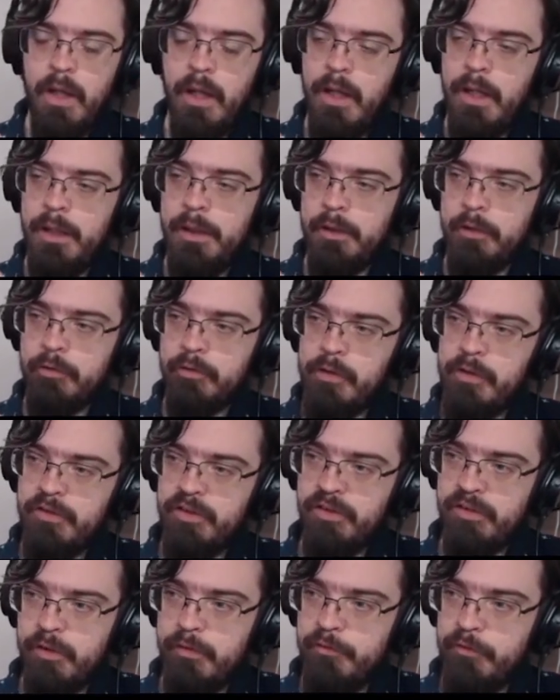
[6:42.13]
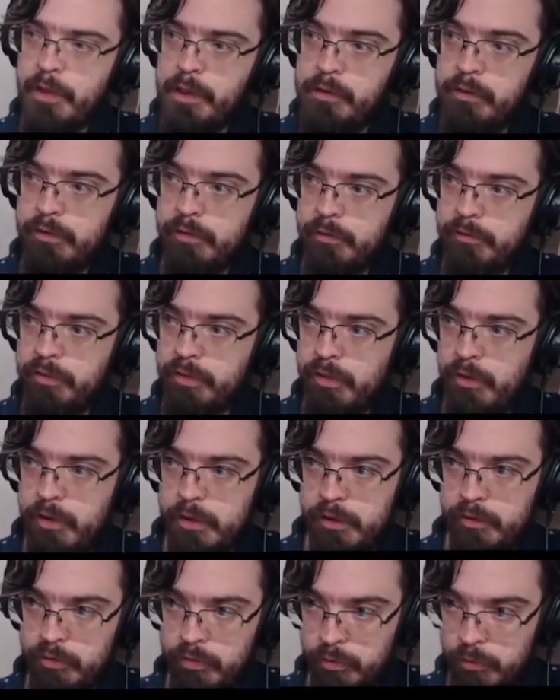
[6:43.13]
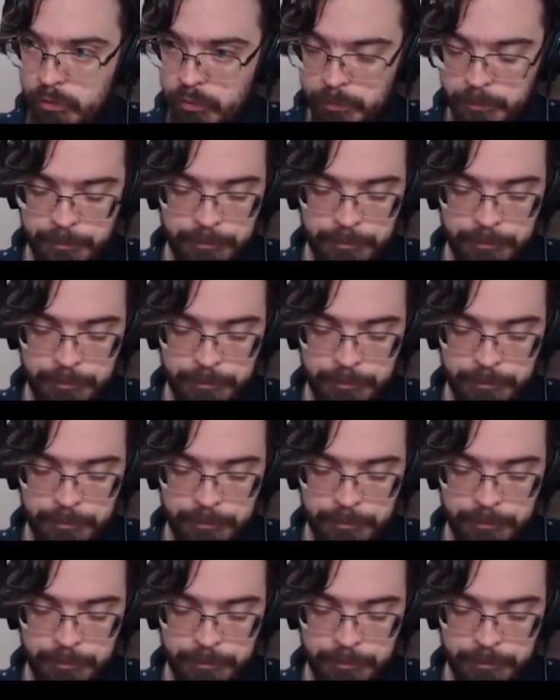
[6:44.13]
It increases in values of 32